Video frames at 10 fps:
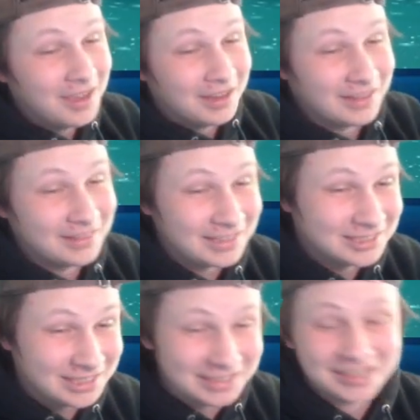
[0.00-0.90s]
gonna take a
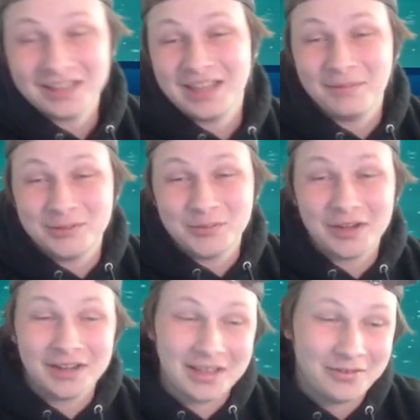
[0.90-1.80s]
shit ton of damage. We are
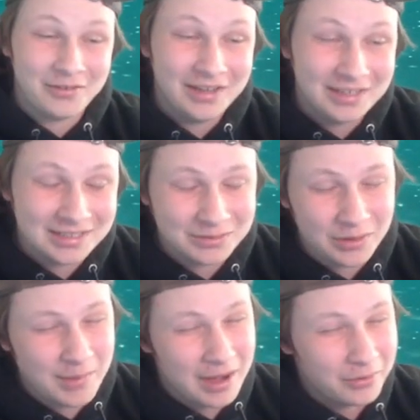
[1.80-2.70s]
gonna get crit. Doesn't
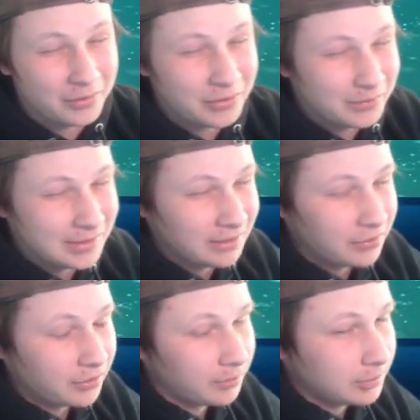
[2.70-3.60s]
really matter though. I think we died to
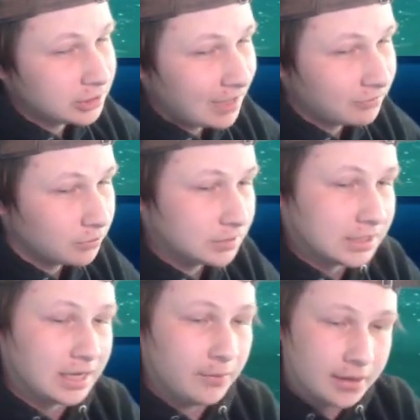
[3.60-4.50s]
Thunder Punch afterwards
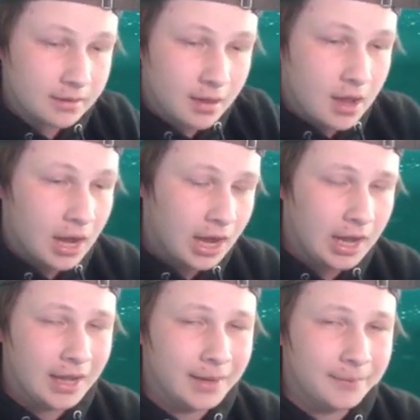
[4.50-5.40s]
anyways.
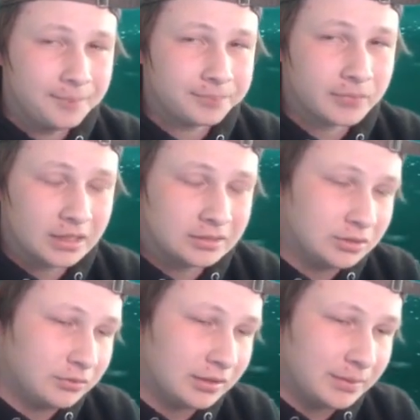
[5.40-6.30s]
Um,
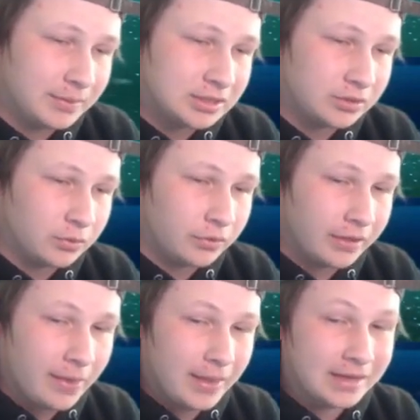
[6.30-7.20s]
so not the biggest deal in the world.
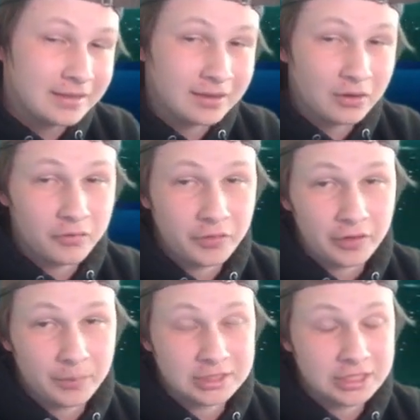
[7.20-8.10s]
And then he's gonna go for
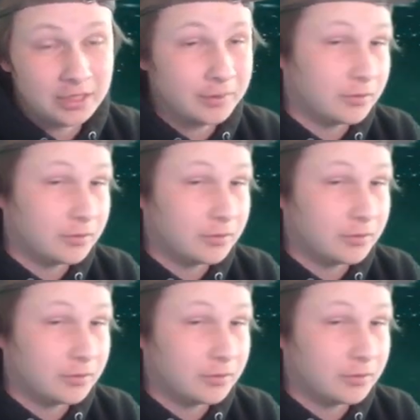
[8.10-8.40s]
Thunder Punch and kill me.